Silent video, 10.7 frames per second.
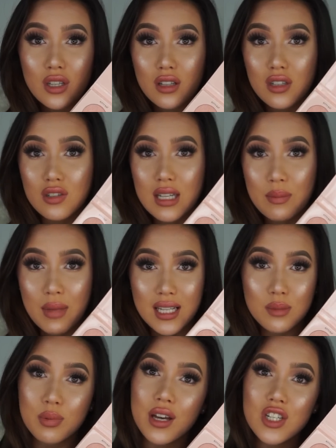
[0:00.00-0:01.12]
You could use them
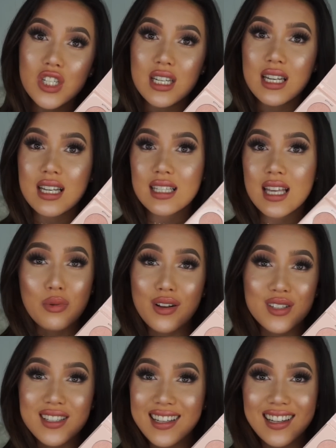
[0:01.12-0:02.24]
as blushes,
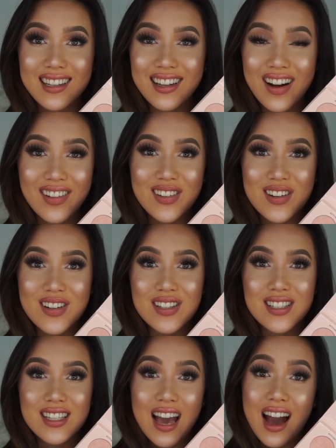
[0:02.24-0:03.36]
bronzing
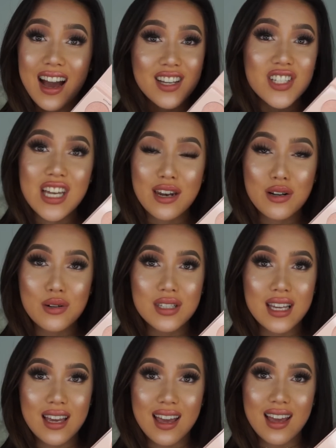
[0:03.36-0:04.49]
colors,
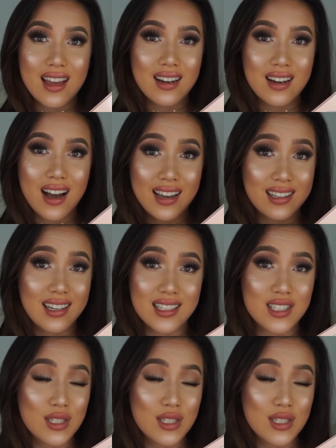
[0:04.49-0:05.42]
eyeshadows, and highlights.